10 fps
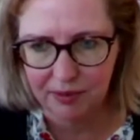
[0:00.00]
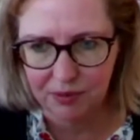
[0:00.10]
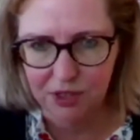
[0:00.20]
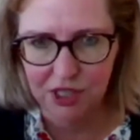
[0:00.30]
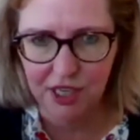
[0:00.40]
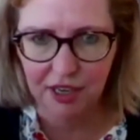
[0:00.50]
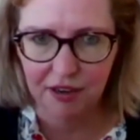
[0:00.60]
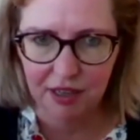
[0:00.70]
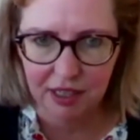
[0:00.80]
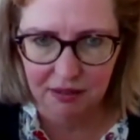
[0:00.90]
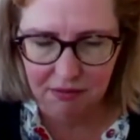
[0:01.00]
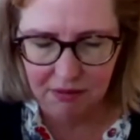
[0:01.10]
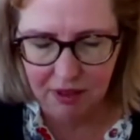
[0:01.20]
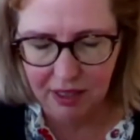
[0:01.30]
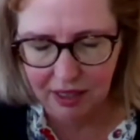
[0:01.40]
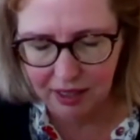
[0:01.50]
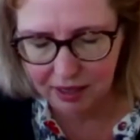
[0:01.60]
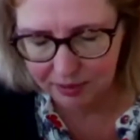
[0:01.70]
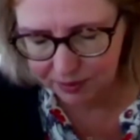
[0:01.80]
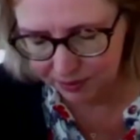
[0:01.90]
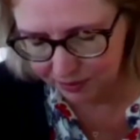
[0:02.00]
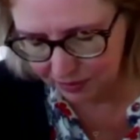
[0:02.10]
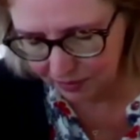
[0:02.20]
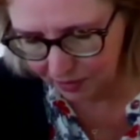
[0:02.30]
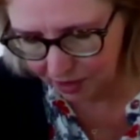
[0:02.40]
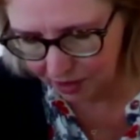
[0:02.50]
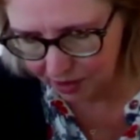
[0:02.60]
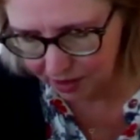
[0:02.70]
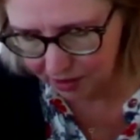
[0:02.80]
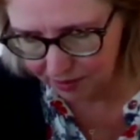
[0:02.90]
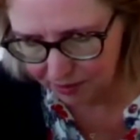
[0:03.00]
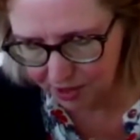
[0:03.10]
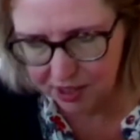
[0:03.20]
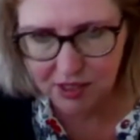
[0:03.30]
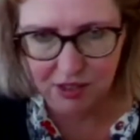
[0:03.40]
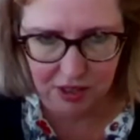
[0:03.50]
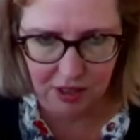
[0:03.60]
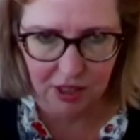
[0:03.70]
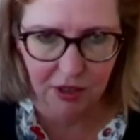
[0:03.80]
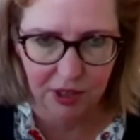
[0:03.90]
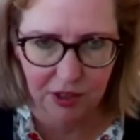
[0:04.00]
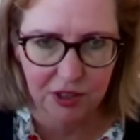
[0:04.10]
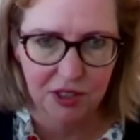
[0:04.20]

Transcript: sharing the issues that are going on,